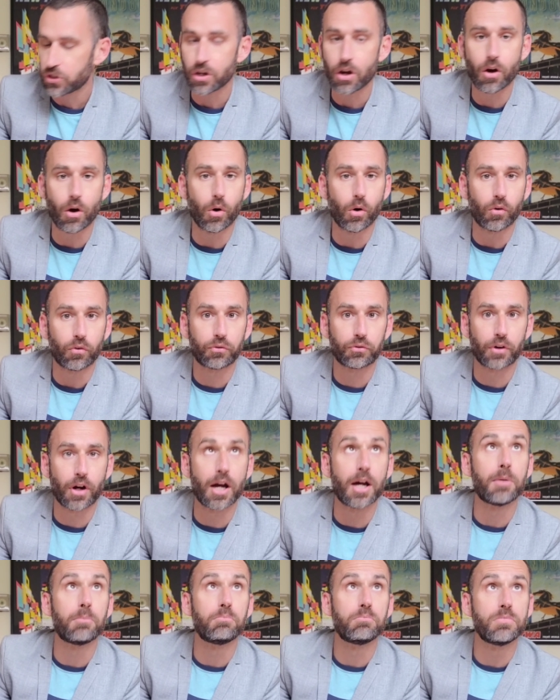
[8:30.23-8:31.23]
So,
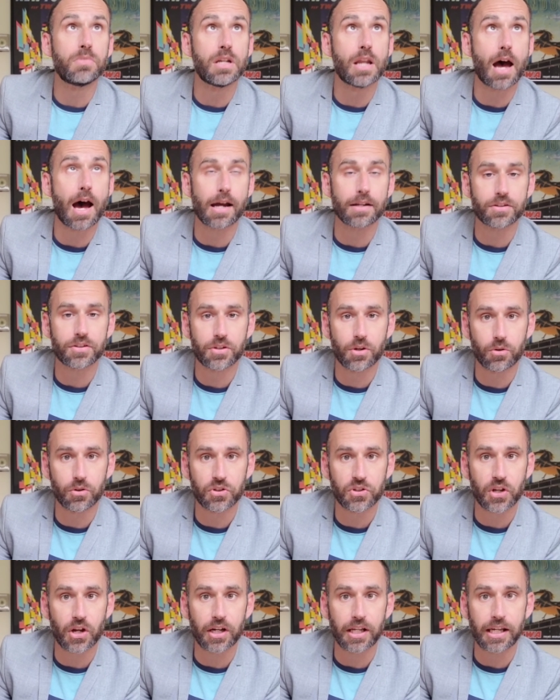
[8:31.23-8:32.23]
from not
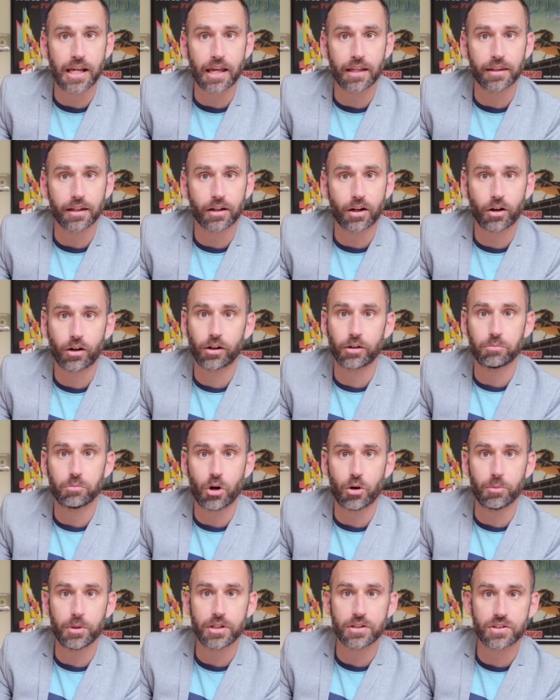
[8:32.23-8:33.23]
so sunny at the
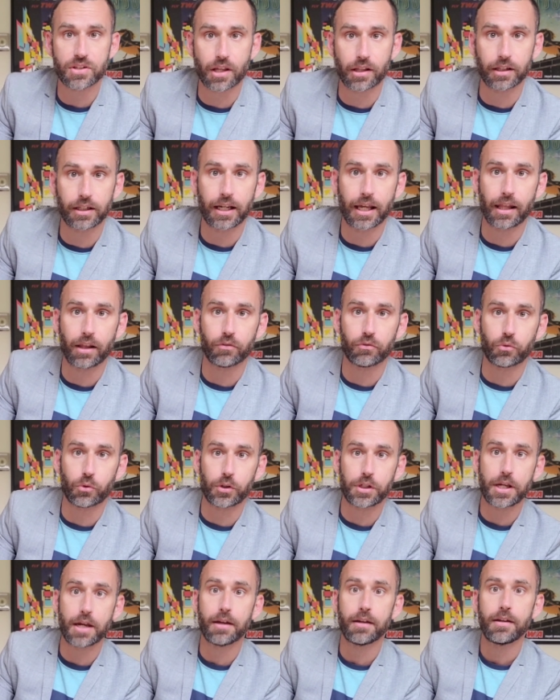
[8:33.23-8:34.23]
current moment, Southern
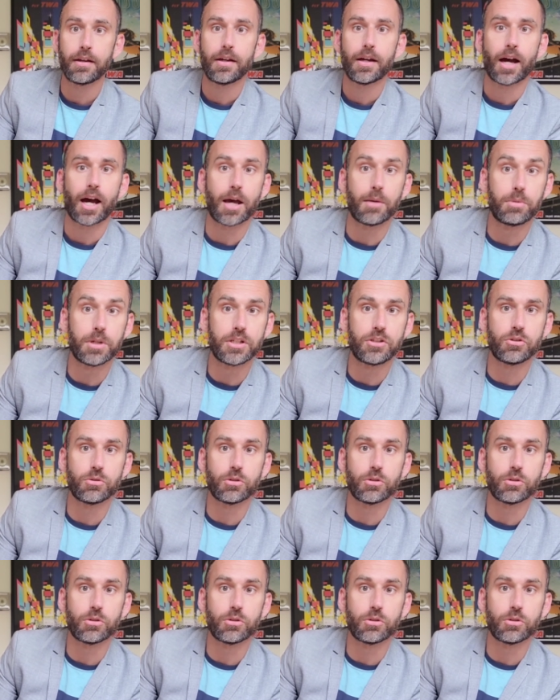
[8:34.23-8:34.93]
California, I